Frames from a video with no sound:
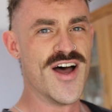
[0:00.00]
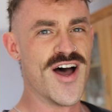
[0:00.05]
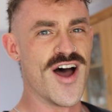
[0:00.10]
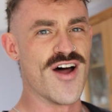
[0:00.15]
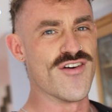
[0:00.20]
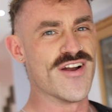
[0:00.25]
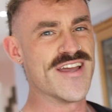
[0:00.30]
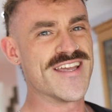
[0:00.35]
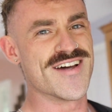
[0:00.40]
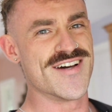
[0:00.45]

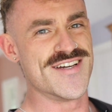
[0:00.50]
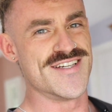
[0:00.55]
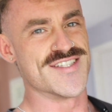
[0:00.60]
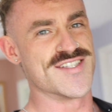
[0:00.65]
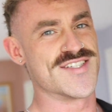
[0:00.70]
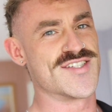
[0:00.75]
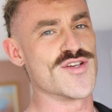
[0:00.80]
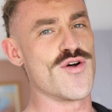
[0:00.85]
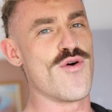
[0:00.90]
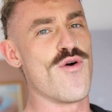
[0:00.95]
All right, guys,
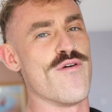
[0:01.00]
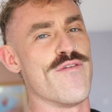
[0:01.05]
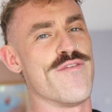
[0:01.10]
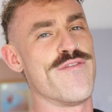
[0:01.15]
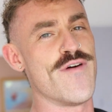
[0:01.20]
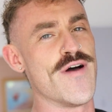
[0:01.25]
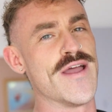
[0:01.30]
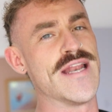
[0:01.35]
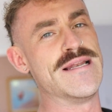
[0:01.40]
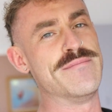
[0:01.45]
so
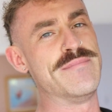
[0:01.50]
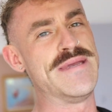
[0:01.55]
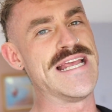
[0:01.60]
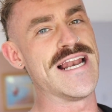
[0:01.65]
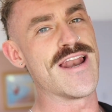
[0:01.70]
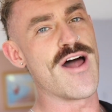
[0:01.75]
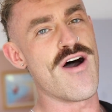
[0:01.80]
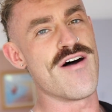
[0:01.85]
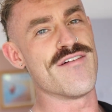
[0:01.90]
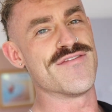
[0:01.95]
final
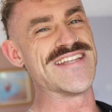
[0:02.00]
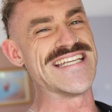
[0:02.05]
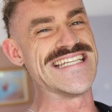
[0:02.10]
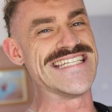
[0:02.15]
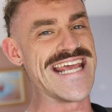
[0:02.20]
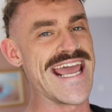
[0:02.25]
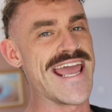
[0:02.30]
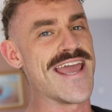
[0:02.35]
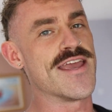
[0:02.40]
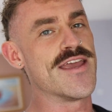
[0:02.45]
meal of the
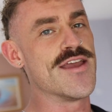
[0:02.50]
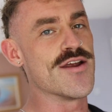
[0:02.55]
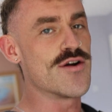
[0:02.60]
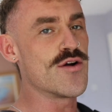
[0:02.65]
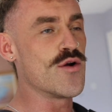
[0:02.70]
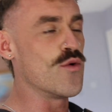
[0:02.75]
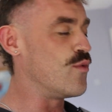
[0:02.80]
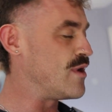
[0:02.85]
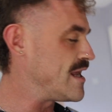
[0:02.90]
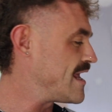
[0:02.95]
day
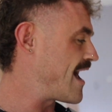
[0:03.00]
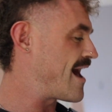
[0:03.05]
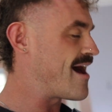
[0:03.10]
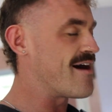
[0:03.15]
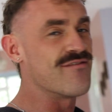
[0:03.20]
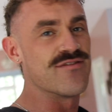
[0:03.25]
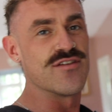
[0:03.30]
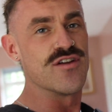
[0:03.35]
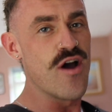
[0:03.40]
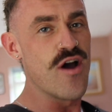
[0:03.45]
here. We have